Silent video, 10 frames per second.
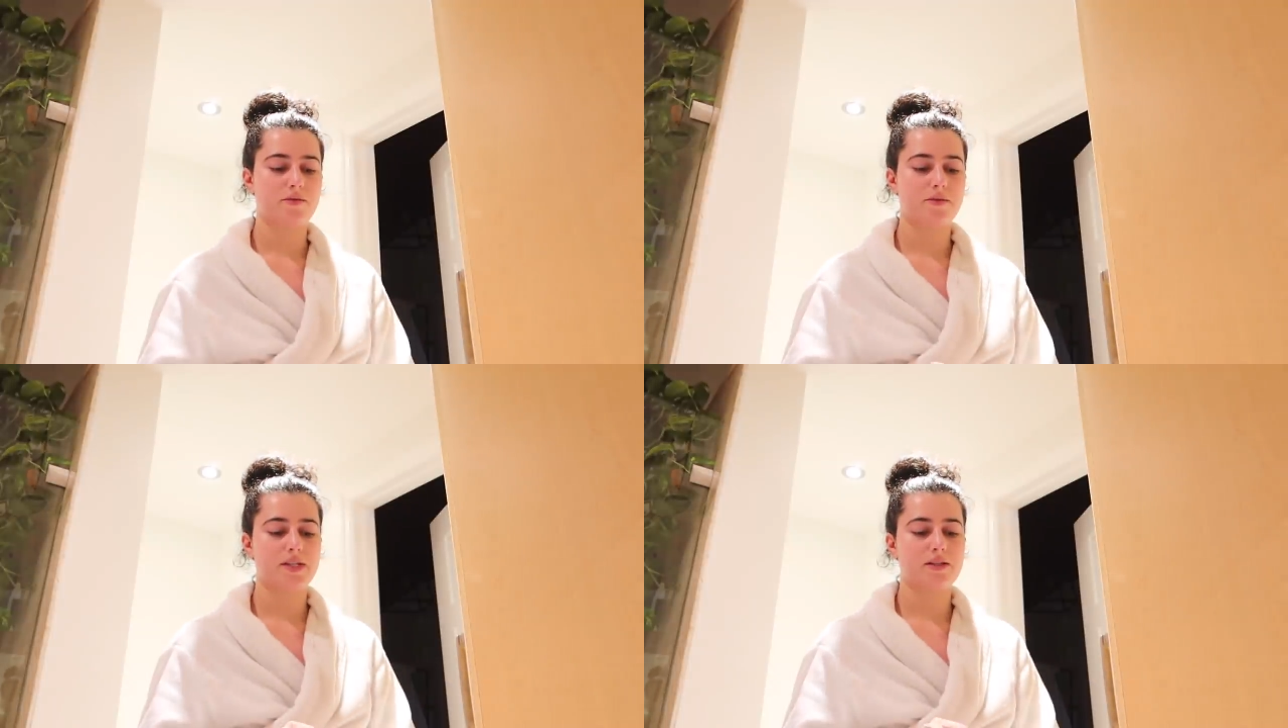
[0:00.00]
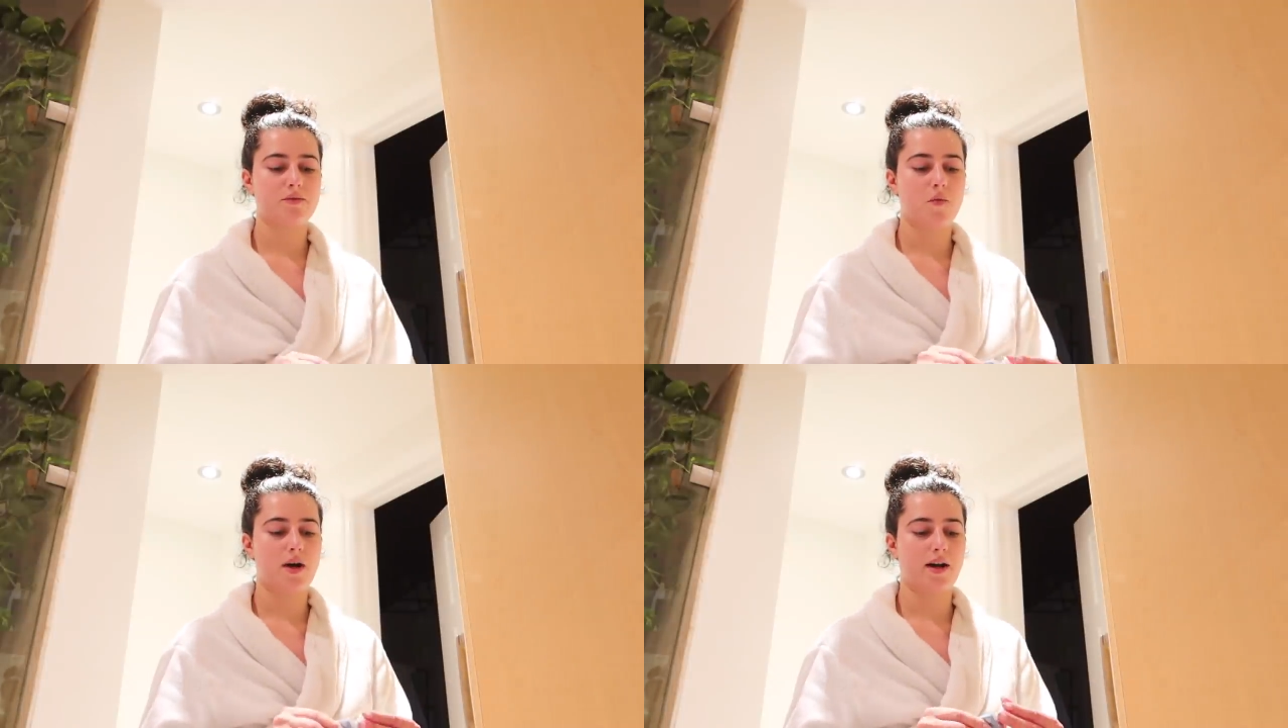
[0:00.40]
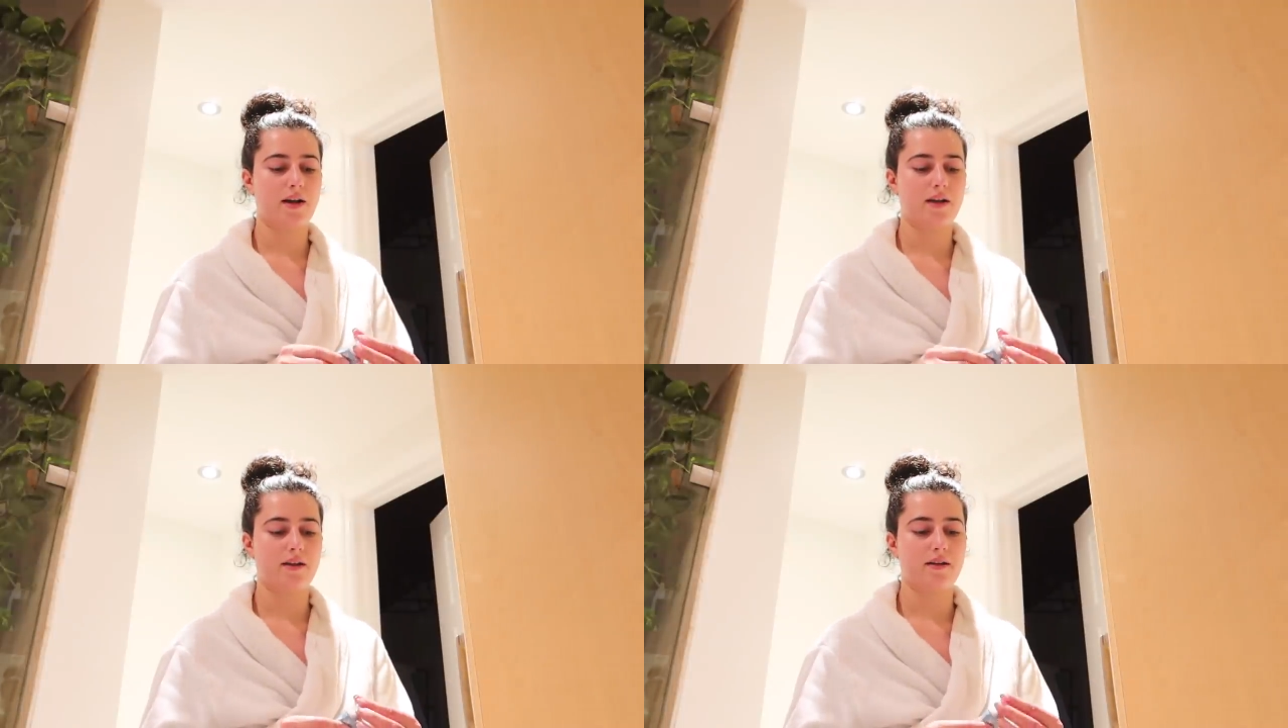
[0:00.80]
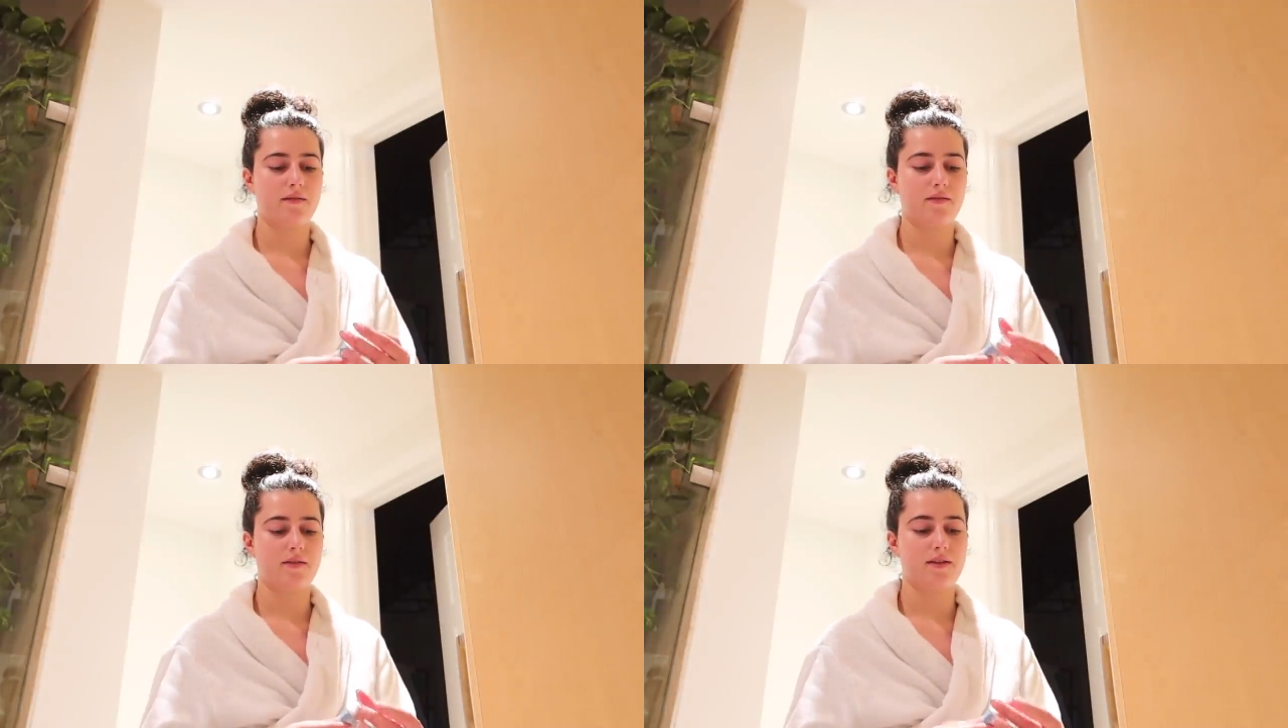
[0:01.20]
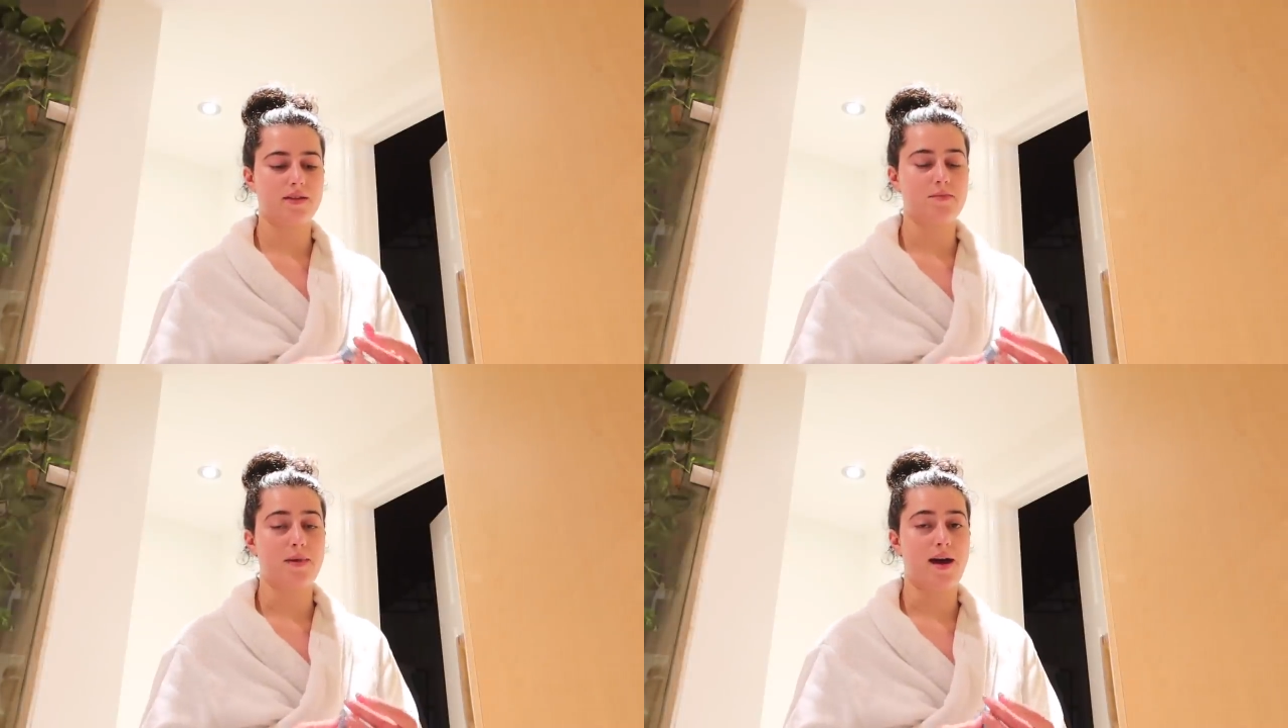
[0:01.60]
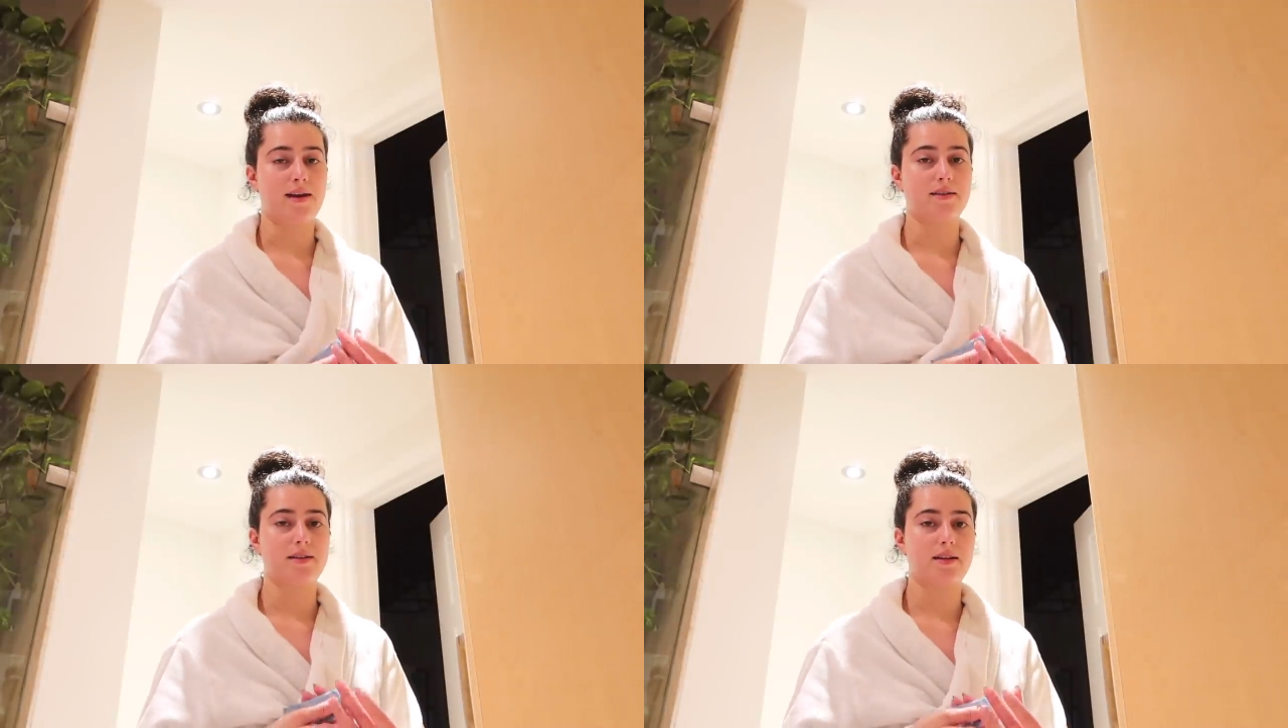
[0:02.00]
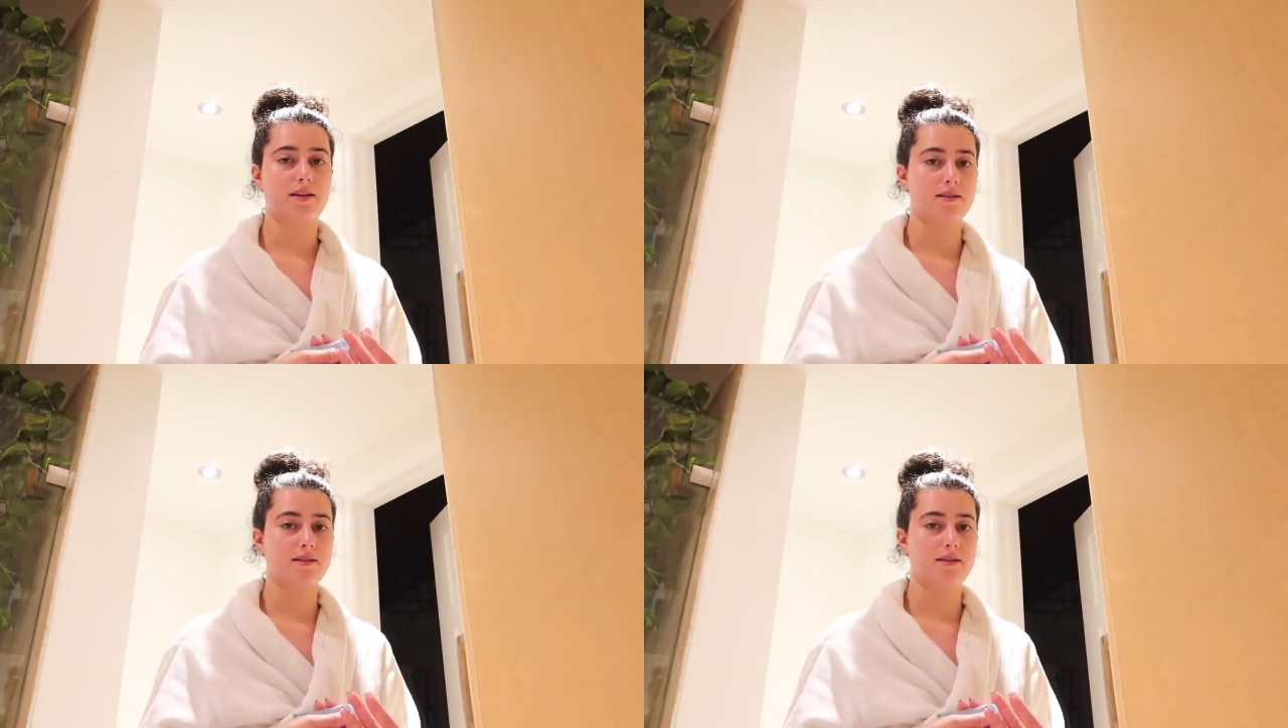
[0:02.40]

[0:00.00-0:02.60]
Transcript: a reason why this mask